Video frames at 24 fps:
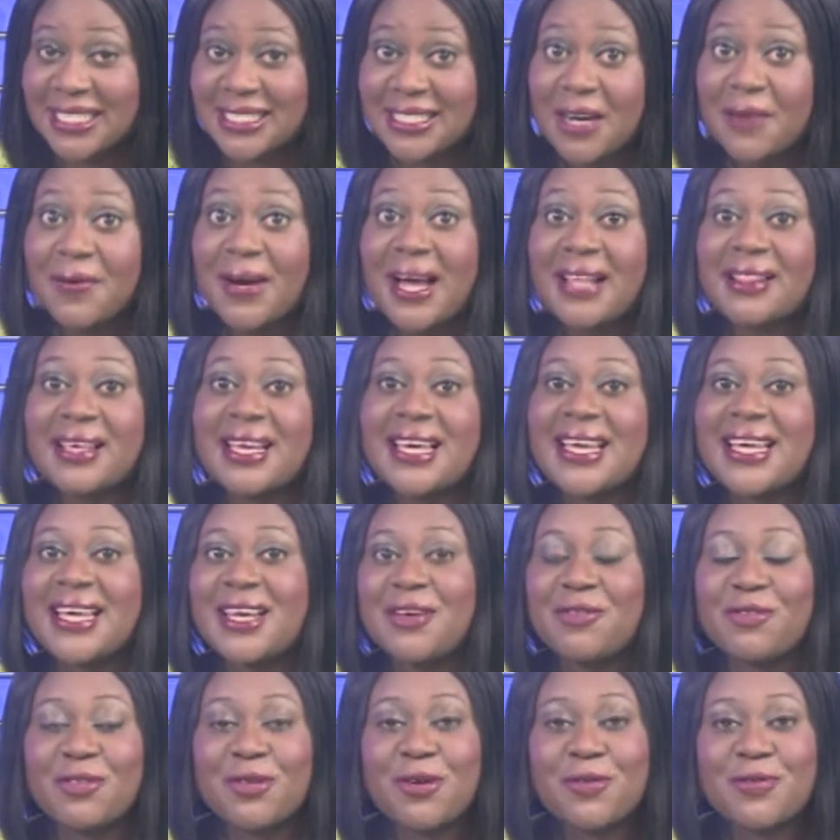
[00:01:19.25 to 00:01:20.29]
Now, at the
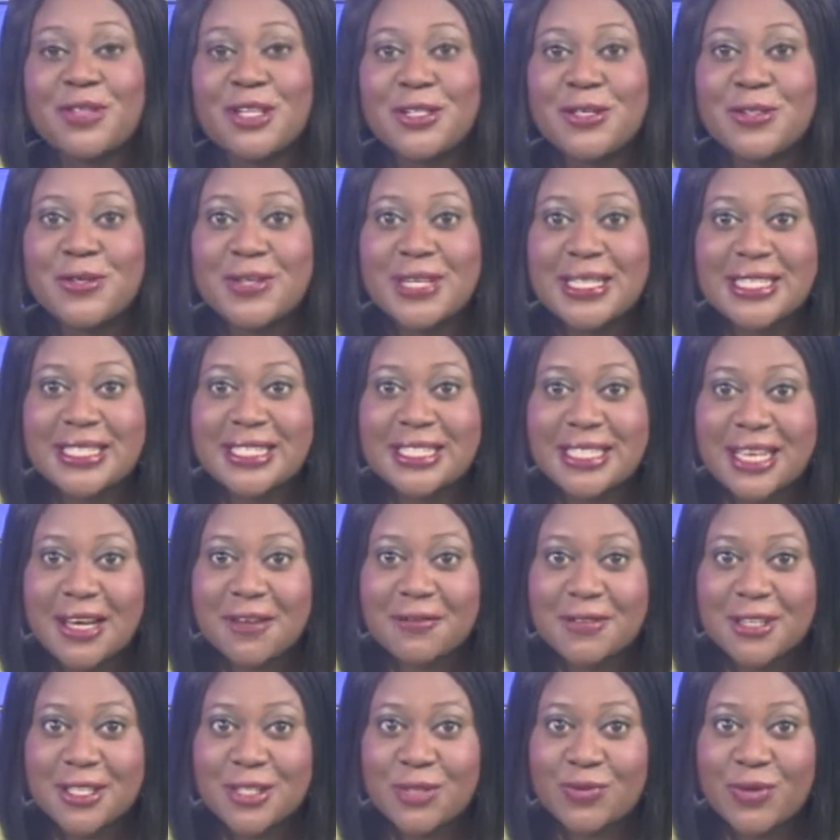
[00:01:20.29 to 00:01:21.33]
eve of the New Year's
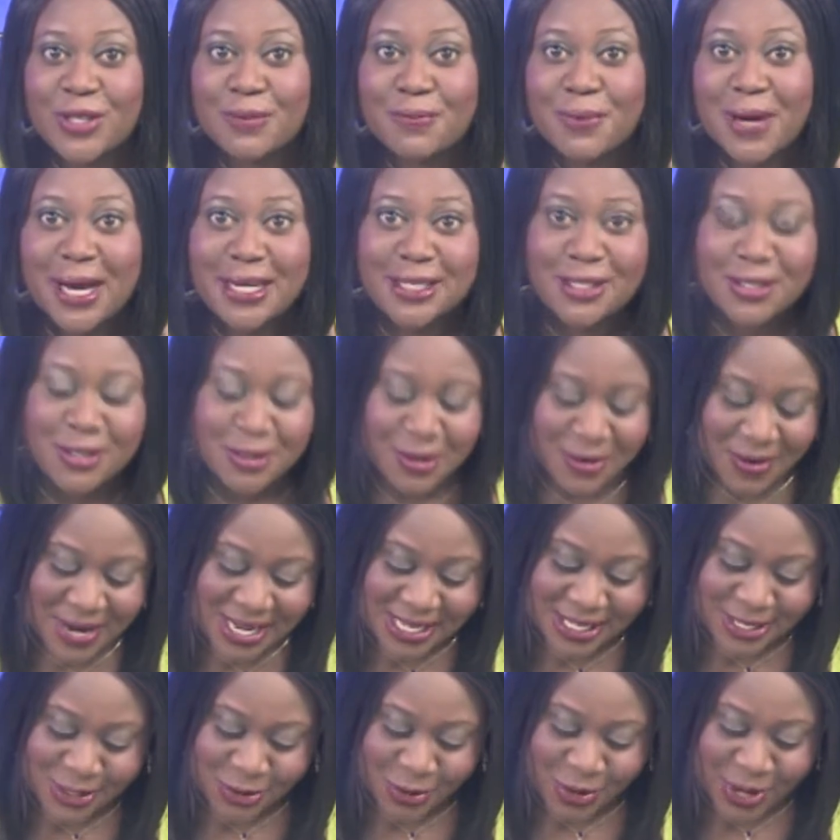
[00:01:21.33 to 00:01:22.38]
service with Pastor
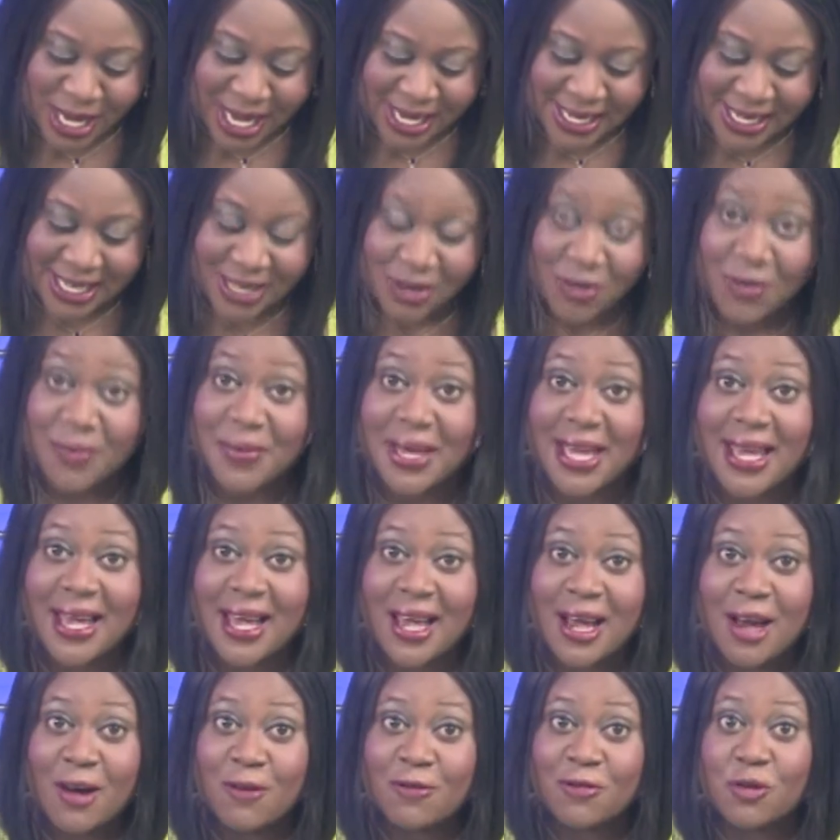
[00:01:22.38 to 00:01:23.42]
Chris Oyakhilome,
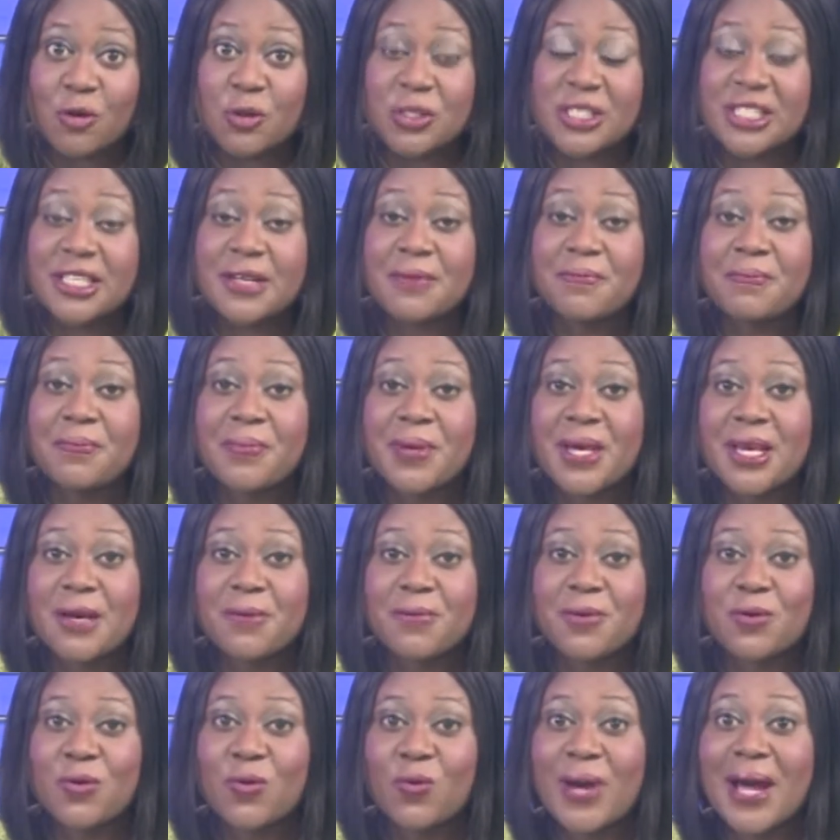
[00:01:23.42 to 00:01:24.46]
14
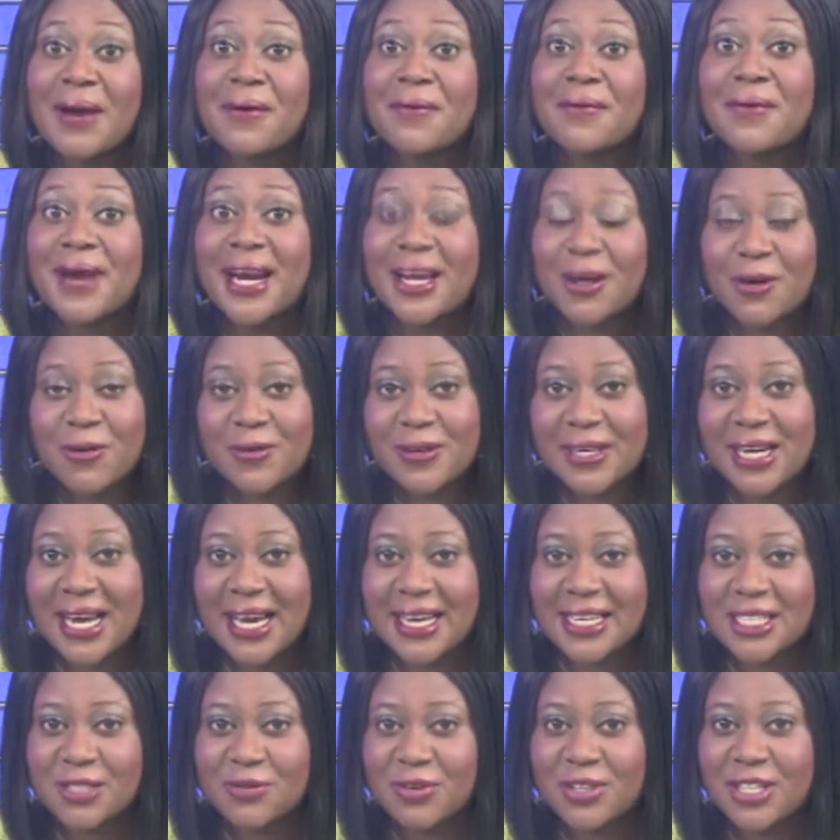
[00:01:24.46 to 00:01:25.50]
people were
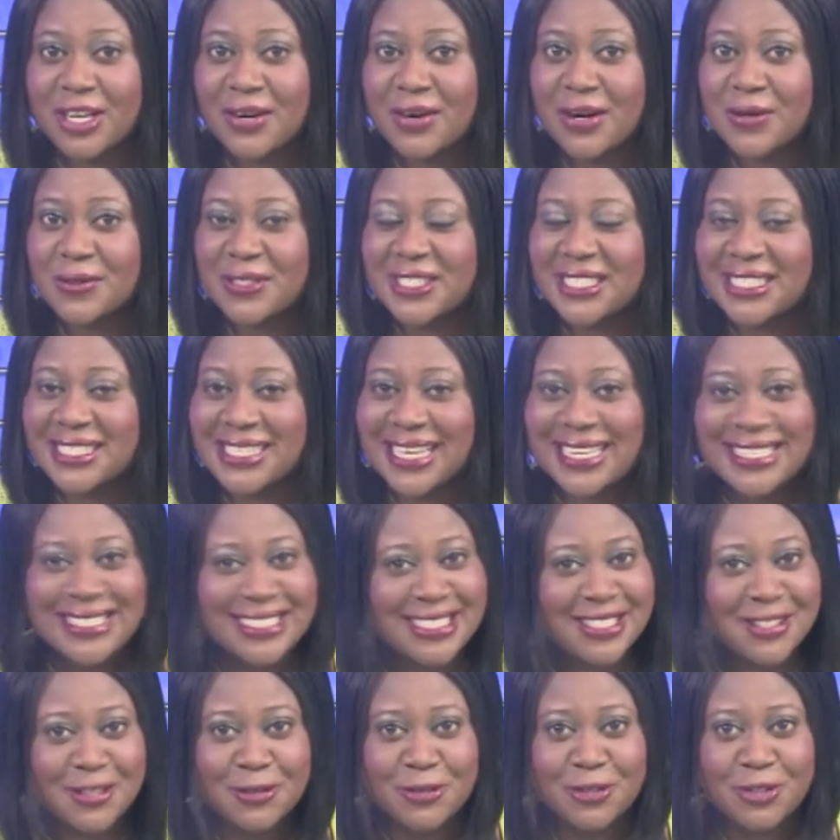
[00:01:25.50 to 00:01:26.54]
recognized for their
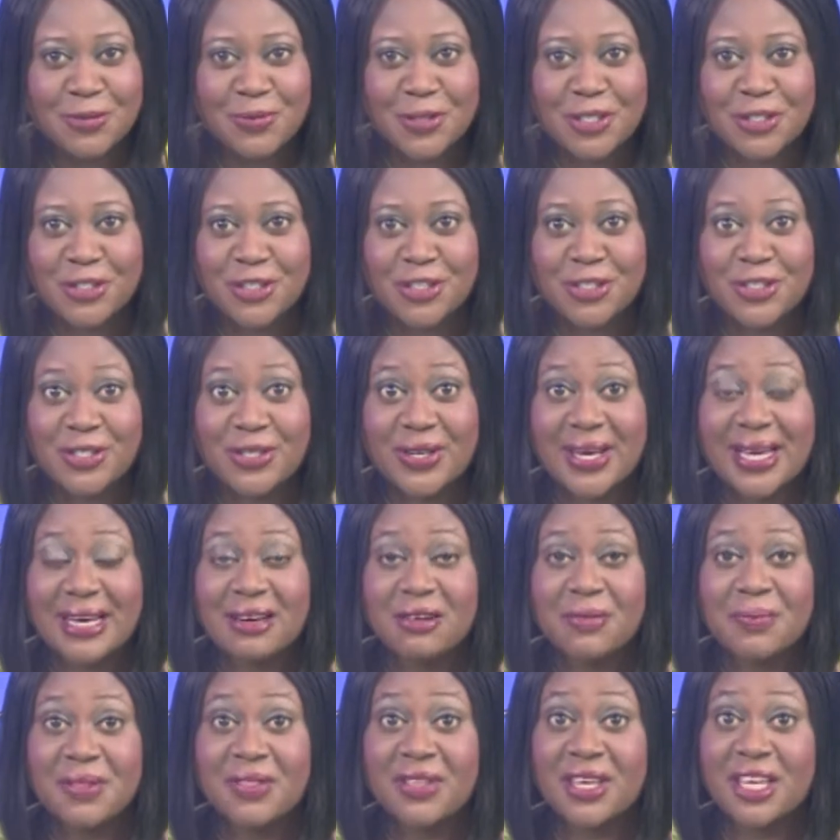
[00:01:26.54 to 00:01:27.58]
outstanding contributions to
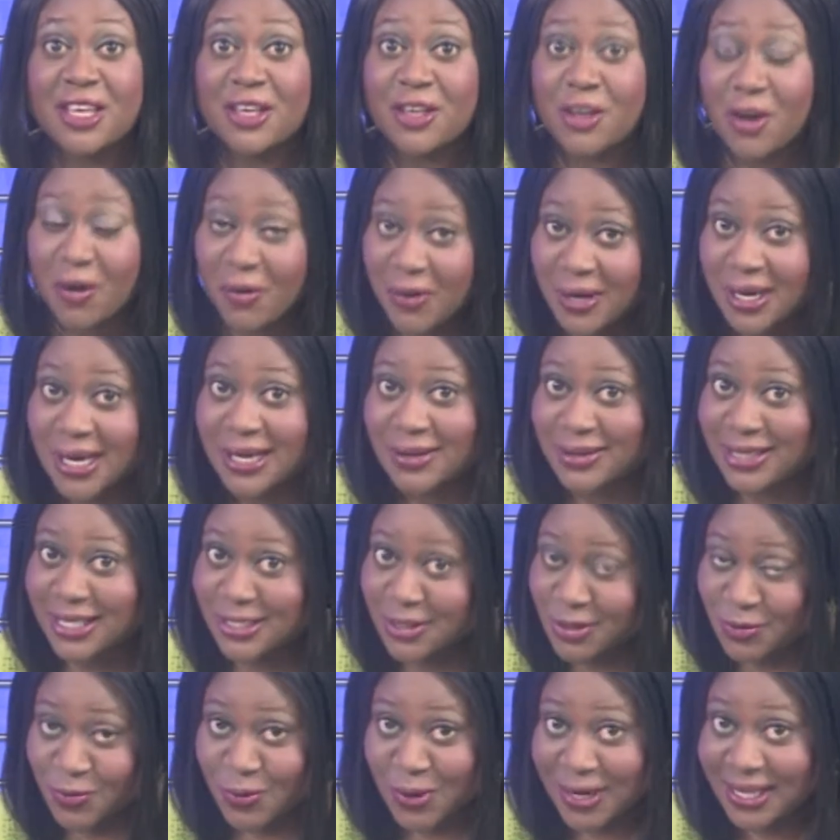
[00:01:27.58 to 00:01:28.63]
helping the young,
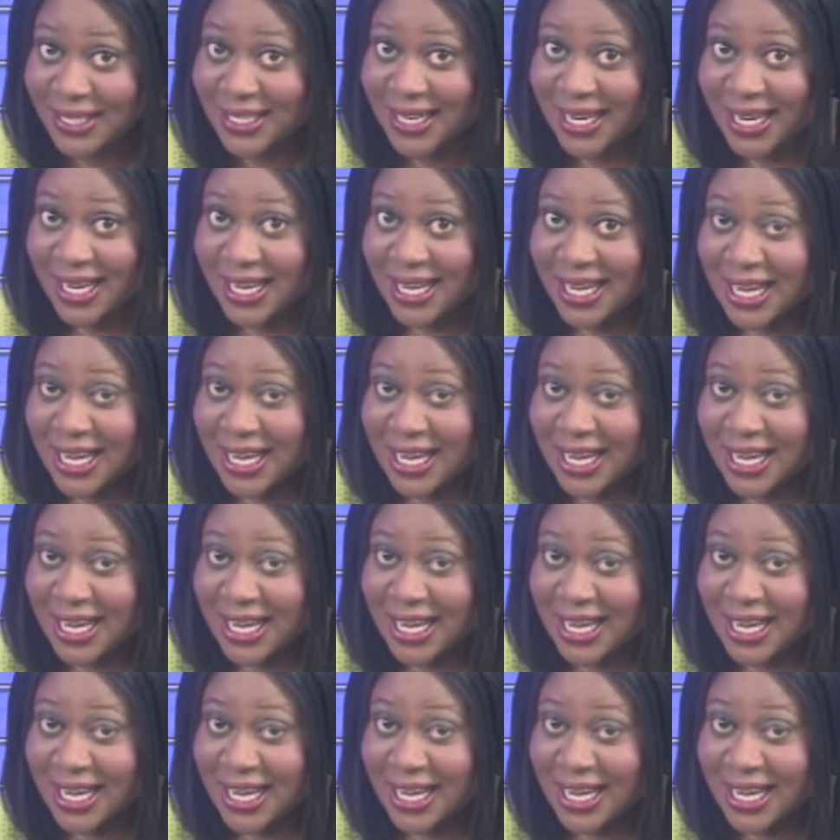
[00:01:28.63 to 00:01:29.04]
that's one,